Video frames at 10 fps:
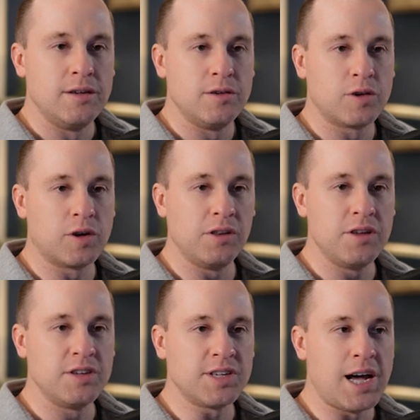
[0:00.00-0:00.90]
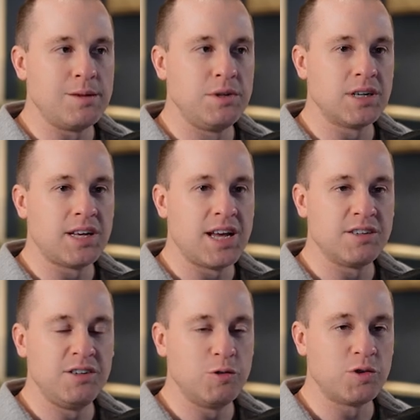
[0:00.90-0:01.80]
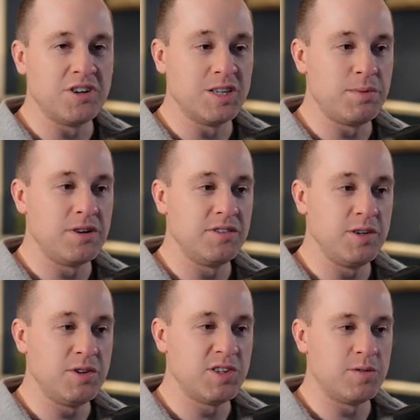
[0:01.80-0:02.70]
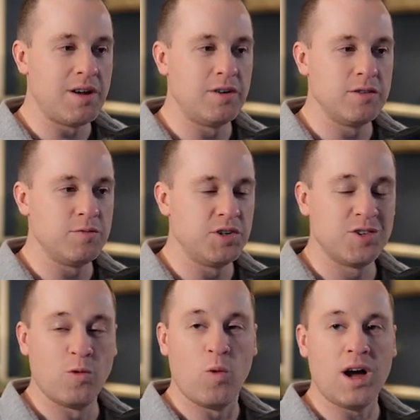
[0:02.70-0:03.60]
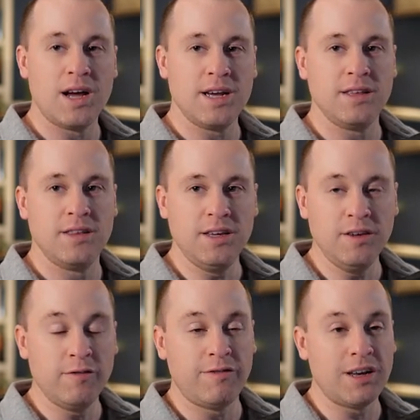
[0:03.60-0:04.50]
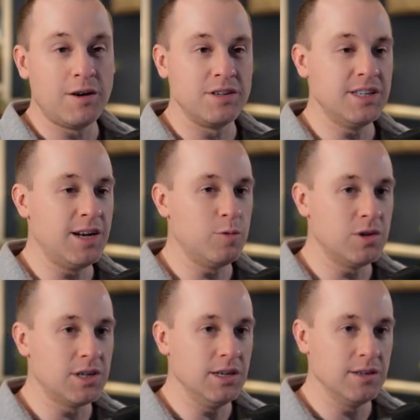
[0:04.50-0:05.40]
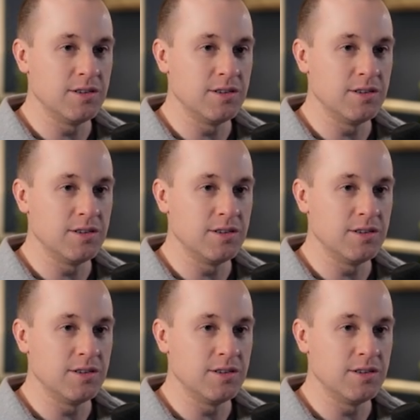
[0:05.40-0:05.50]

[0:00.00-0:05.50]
So currently this object has no transparency whatsoever, which is why the fade out is not working.